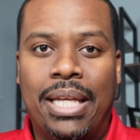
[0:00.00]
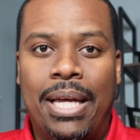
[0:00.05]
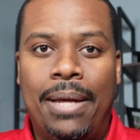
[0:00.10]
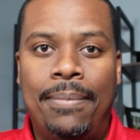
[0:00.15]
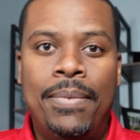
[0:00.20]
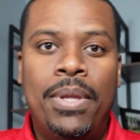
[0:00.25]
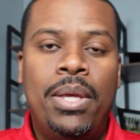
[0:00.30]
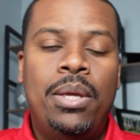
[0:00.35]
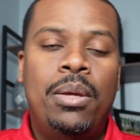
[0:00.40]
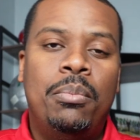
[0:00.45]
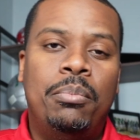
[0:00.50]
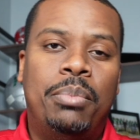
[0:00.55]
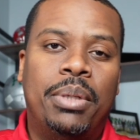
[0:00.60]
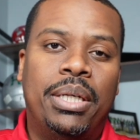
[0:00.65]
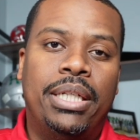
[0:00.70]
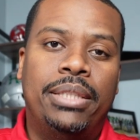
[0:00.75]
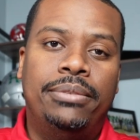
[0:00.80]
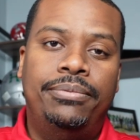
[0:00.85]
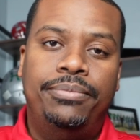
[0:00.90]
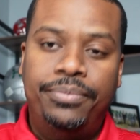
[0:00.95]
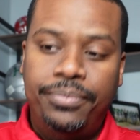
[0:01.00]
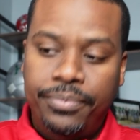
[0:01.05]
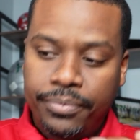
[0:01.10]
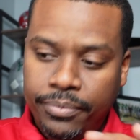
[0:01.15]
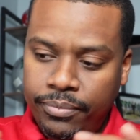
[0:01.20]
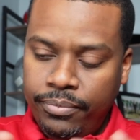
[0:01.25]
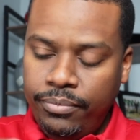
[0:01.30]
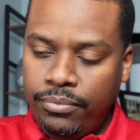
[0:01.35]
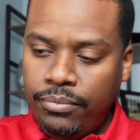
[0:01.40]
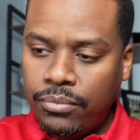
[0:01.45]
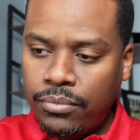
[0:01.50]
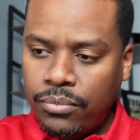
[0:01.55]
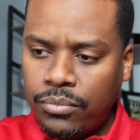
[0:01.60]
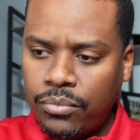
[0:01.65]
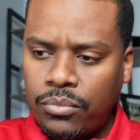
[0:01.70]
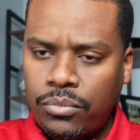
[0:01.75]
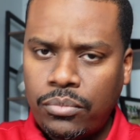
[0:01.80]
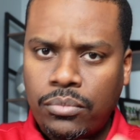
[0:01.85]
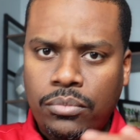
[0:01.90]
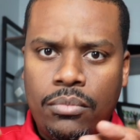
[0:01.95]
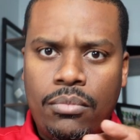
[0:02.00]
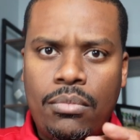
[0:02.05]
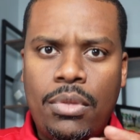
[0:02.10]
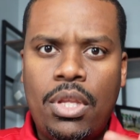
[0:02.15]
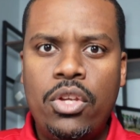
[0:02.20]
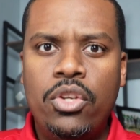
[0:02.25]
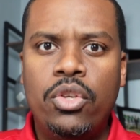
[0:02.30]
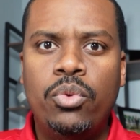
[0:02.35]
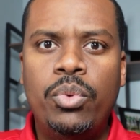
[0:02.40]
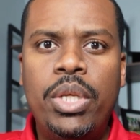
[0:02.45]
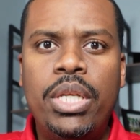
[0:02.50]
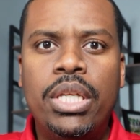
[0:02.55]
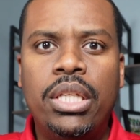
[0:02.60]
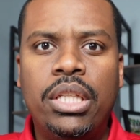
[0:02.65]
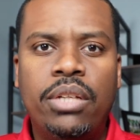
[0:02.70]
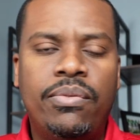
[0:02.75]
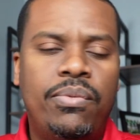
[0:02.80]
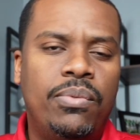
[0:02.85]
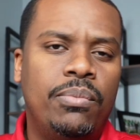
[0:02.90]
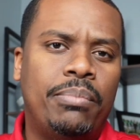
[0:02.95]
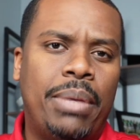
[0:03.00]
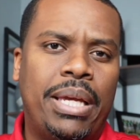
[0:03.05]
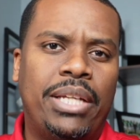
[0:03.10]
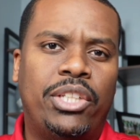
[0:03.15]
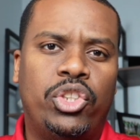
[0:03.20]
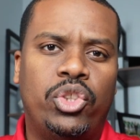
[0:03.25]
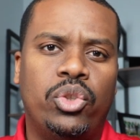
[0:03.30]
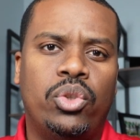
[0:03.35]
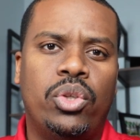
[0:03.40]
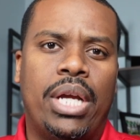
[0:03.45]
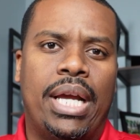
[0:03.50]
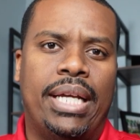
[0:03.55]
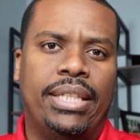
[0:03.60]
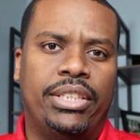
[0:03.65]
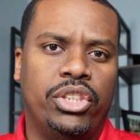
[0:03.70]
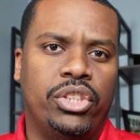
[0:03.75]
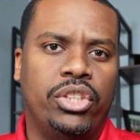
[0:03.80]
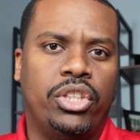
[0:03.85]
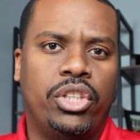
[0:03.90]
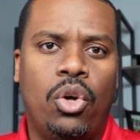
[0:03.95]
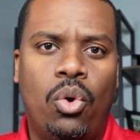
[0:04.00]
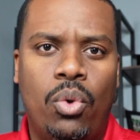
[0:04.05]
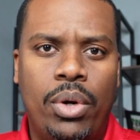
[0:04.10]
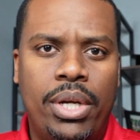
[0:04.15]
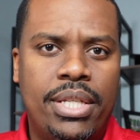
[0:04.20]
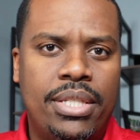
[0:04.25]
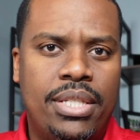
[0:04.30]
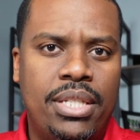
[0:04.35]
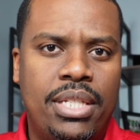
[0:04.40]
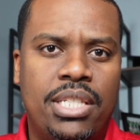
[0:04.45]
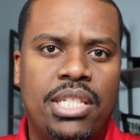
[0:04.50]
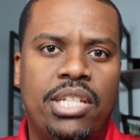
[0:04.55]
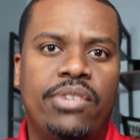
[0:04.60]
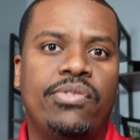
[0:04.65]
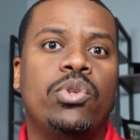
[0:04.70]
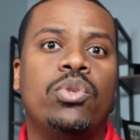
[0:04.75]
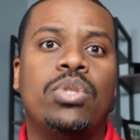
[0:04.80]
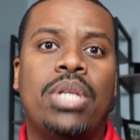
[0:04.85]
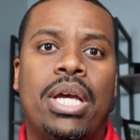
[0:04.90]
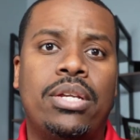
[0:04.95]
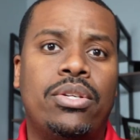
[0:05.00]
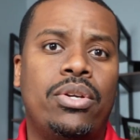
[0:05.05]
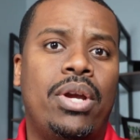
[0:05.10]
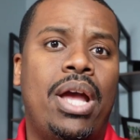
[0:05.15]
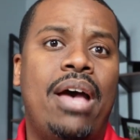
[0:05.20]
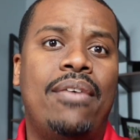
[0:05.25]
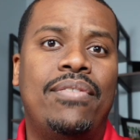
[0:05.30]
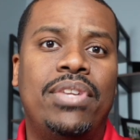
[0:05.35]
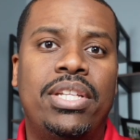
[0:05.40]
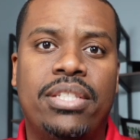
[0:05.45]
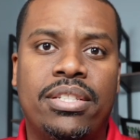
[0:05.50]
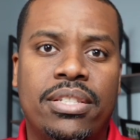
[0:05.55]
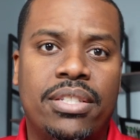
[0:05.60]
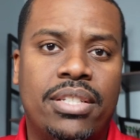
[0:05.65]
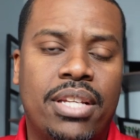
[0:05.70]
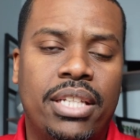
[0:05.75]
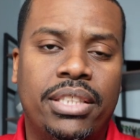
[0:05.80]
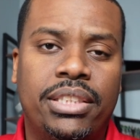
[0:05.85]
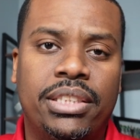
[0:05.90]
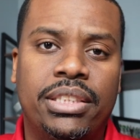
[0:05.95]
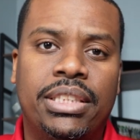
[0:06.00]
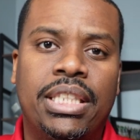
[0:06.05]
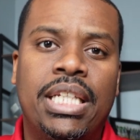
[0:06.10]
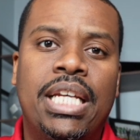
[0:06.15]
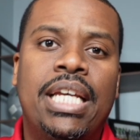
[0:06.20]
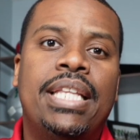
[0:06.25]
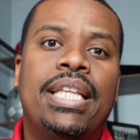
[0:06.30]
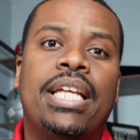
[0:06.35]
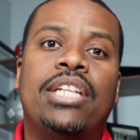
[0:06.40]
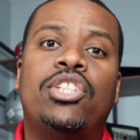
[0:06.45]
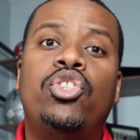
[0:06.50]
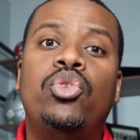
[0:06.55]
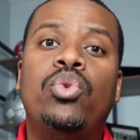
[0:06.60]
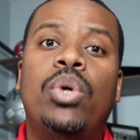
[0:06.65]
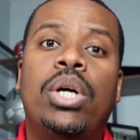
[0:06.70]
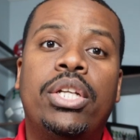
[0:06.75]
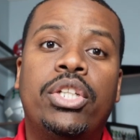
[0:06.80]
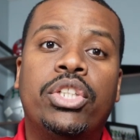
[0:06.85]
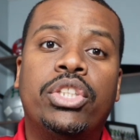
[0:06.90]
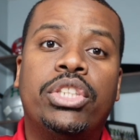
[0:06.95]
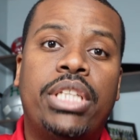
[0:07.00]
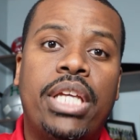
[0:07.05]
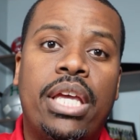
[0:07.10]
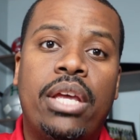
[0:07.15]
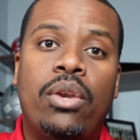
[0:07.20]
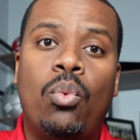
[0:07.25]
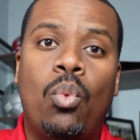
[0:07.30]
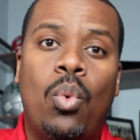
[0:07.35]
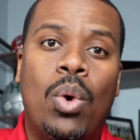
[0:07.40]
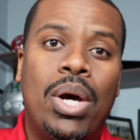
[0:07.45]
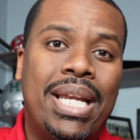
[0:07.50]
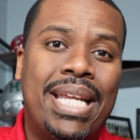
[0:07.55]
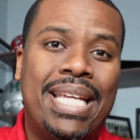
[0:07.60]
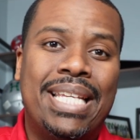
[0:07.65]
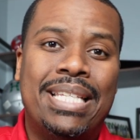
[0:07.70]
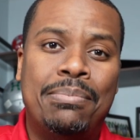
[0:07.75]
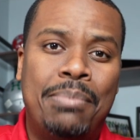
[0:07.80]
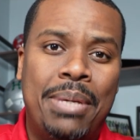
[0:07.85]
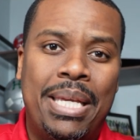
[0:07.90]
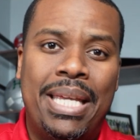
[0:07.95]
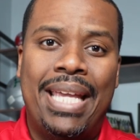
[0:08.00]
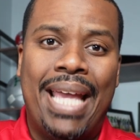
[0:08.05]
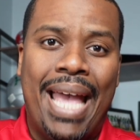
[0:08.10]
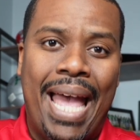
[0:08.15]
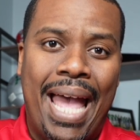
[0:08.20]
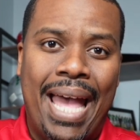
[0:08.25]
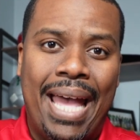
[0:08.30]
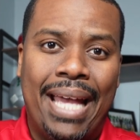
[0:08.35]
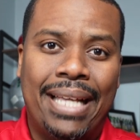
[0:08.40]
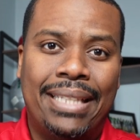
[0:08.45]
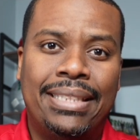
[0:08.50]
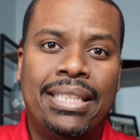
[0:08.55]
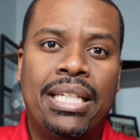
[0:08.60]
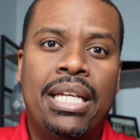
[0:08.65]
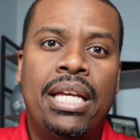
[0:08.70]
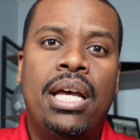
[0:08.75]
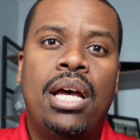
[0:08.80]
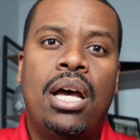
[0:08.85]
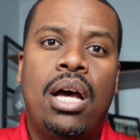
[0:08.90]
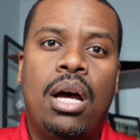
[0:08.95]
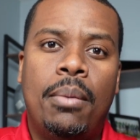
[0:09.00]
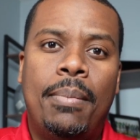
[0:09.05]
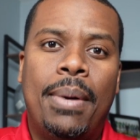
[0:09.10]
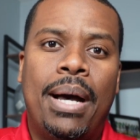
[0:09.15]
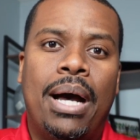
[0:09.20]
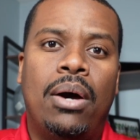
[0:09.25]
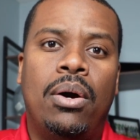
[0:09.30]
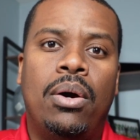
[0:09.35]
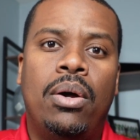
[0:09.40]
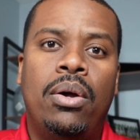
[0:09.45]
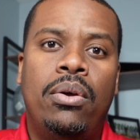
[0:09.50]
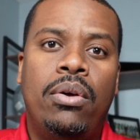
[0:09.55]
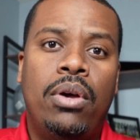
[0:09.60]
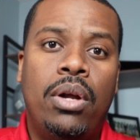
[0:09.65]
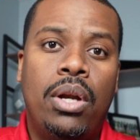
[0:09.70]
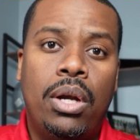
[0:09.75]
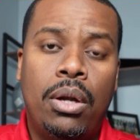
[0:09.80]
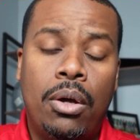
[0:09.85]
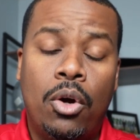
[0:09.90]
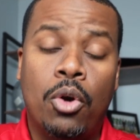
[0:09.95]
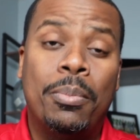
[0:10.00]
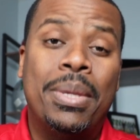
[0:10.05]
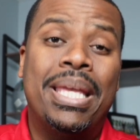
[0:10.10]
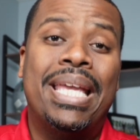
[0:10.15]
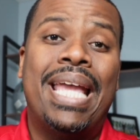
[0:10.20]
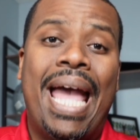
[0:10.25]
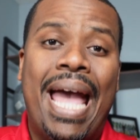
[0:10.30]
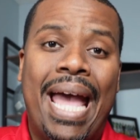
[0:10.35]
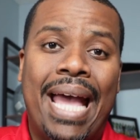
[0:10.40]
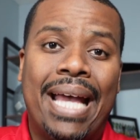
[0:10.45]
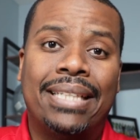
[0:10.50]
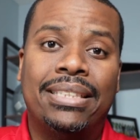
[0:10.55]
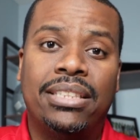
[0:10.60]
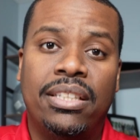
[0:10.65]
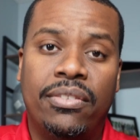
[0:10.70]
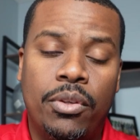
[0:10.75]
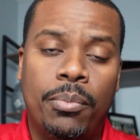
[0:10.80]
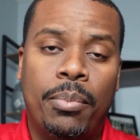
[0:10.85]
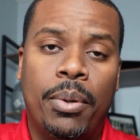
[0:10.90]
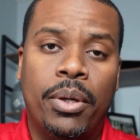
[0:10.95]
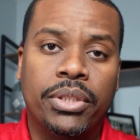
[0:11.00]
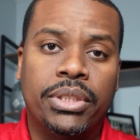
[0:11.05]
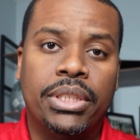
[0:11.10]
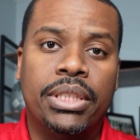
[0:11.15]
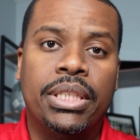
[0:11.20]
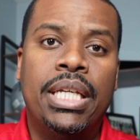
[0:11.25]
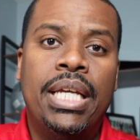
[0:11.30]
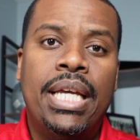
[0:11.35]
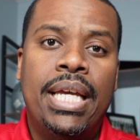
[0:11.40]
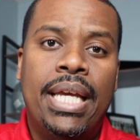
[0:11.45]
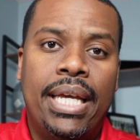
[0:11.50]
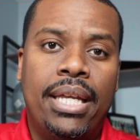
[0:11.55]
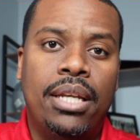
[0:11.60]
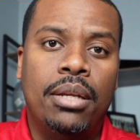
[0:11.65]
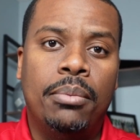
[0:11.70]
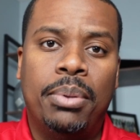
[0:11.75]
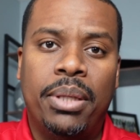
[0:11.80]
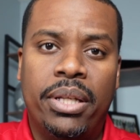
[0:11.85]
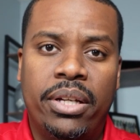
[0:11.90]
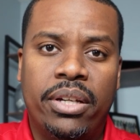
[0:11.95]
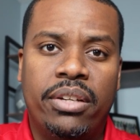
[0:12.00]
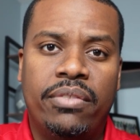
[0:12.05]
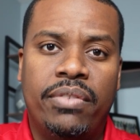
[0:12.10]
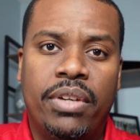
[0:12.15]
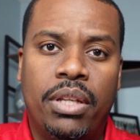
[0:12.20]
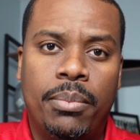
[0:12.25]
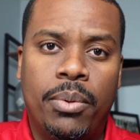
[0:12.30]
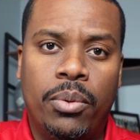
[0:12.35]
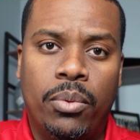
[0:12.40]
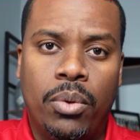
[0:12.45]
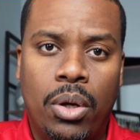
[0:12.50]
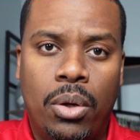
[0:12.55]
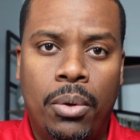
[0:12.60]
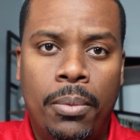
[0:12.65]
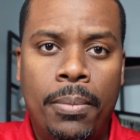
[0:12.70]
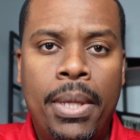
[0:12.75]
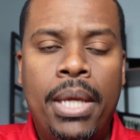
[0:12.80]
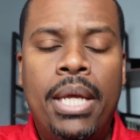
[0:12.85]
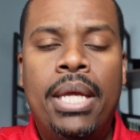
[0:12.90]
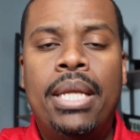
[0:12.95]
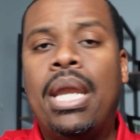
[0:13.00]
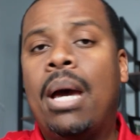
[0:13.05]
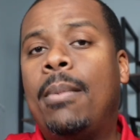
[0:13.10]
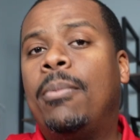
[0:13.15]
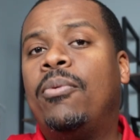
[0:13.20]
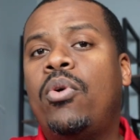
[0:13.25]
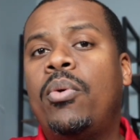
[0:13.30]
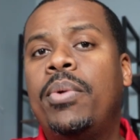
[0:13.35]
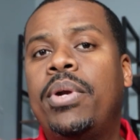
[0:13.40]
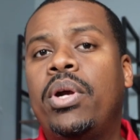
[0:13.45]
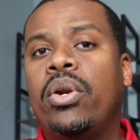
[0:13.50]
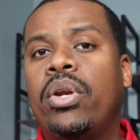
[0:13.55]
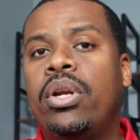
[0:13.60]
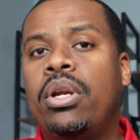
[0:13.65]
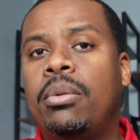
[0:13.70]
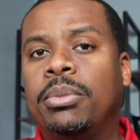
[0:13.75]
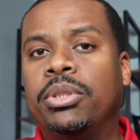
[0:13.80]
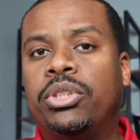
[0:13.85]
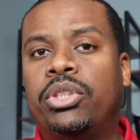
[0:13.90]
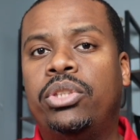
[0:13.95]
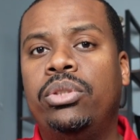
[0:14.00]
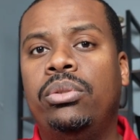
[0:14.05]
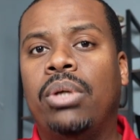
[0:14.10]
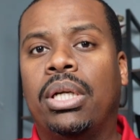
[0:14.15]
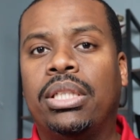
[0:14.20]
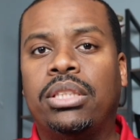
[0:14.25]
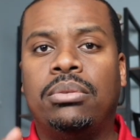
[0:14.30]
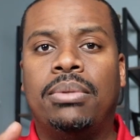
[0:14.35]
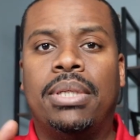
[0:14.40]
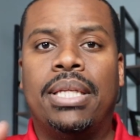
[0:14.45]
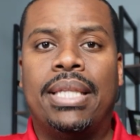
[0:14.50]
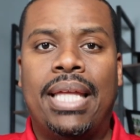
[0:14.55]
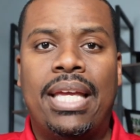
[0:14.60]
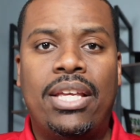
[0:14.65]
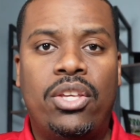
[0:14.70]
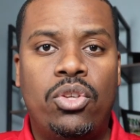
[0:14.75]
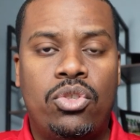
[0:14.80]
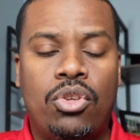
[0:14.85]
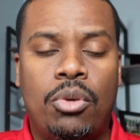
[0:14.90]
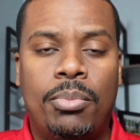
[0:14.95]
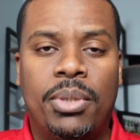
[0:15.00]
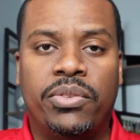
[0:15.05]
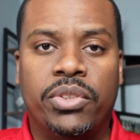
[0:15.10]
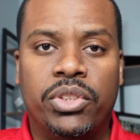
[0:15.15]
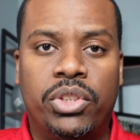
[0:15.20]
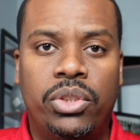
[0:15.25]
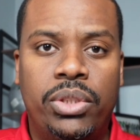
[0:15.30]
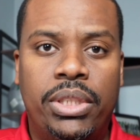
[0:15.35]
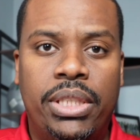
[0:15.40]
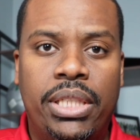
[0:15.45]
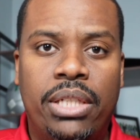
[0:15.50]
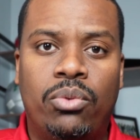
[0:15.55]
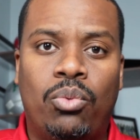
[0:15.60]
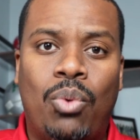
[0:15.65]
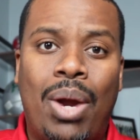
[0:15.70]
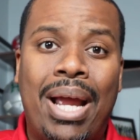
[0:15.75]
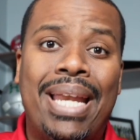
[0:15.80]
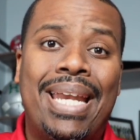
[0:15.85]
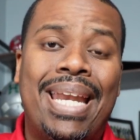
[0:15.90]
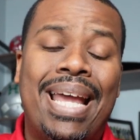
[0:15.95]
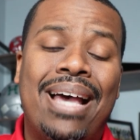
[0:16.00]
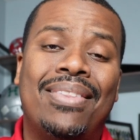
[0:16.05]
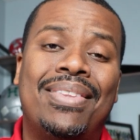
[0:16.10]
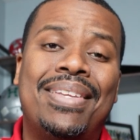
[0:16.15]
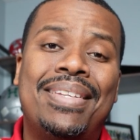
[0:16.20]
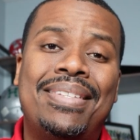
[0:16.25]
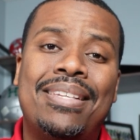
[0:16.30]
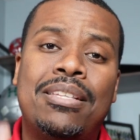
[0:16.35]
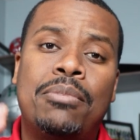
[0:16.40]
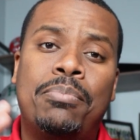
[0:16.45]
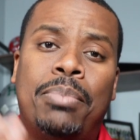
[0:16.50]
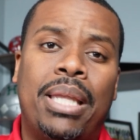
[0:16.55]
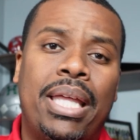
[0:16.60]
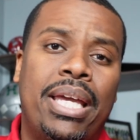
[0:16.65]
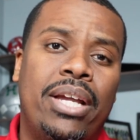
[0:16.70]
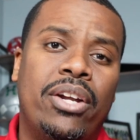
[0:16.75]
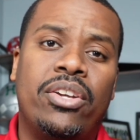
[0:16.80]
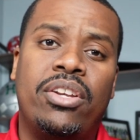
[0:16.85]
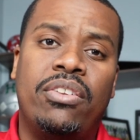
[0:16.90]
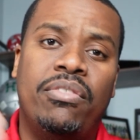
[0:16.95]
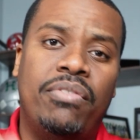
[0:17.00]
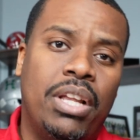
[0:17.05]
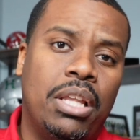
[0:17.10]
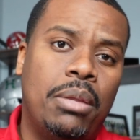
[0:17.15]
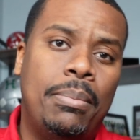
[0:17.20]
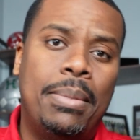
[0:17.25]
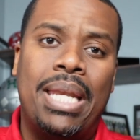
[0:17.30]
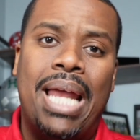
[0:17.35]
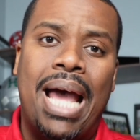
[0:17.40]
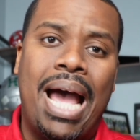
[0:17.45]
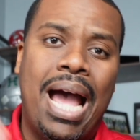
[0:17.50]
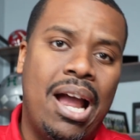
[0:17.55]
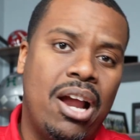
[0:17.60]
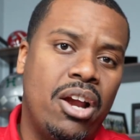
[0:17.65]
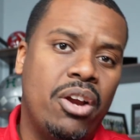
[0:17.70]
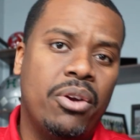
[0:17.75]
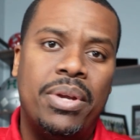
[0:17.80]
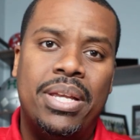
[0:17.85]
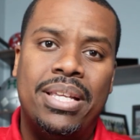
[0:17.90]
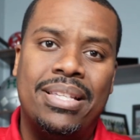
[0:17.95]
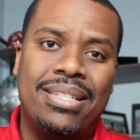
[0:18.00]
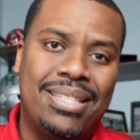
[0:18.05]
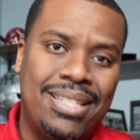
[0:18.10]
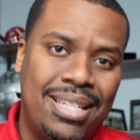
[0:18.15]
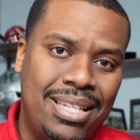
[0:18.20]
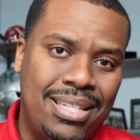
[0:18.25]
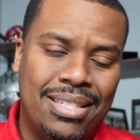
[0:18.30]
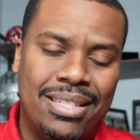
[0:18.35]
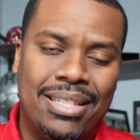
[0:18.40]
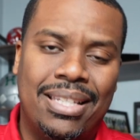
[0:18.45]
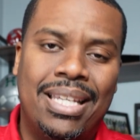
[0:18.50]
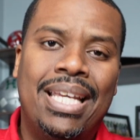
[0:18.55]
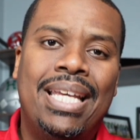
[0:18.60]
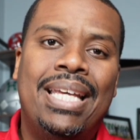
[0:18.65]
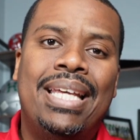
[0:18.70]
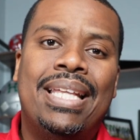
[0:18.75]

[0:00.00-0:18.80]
that, but you need to make sure as you're going into these interviews, as you're having these discussions, that you understand what is being asked about or being asked of the person in the player development role. Now, before we go to number 2, I just want to thank you so much for tuning in. Right now, this is player development hiring season.